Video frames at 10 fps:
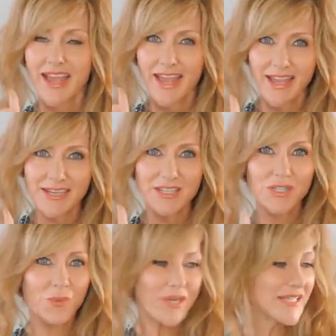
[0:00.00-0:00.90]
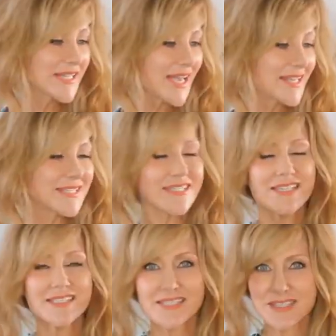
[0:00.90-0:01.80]
And Louise Hay
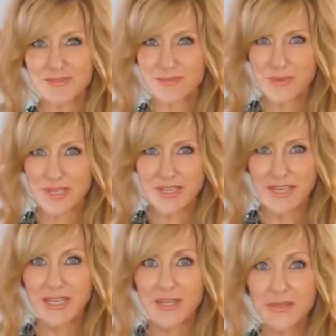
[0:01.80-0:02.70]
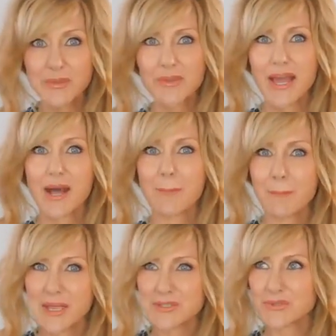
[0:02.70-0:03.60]
says that if we can heal our
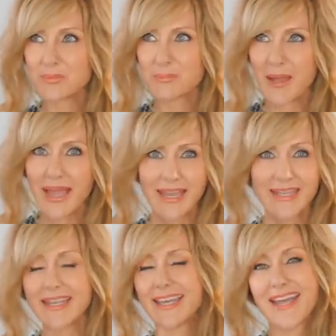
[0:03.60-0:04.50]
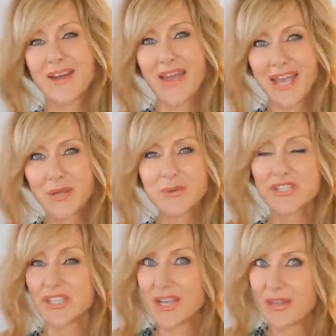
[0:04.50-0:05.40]
mental pain and our
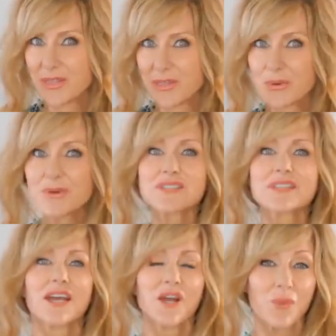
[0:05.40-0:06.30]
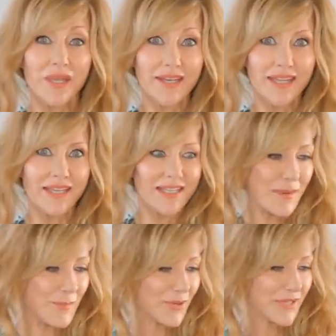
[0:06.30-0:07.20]
anguish and our thoughts, we can heal
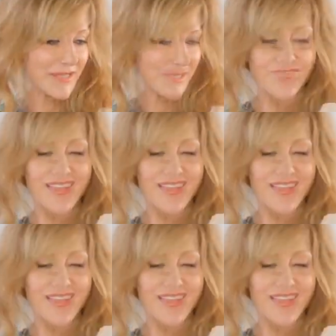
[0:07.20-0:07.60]
our bodies.